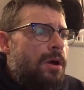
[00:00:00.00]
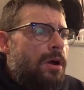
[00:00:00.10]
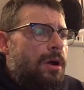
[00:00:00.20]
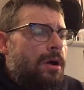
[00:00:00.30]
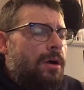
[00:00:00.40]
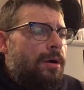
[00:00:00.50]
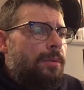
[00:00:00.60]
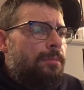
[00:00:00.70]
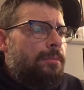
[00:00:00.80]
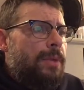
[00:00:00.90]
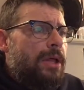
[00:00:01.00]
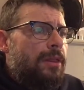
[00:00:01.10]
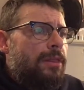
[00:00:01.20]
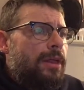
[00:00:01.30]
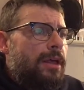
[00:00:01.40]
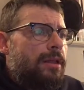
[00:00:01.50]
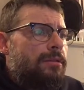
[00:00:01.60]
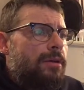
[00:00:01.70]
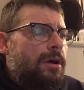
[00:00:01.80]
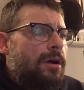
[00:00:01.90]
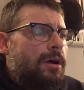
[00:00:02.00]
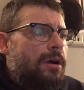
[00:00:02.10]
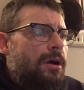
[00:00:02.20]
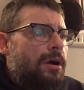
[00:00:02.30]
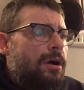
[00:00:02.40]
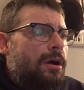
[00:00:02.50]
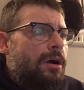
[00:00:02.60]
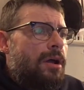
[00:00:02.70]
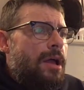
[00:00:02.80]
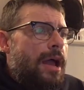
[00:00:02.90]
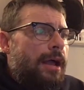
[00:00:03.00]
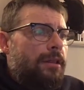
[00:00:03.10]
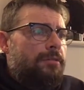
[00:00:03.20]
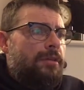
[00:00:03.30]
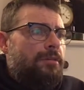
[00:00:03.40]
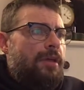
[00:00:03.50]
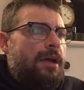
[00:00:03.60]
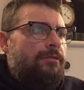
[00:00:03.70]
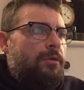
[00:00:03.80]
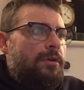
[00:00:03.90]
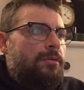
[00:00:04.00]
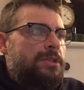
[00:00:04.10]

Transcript: that Allison's got for us,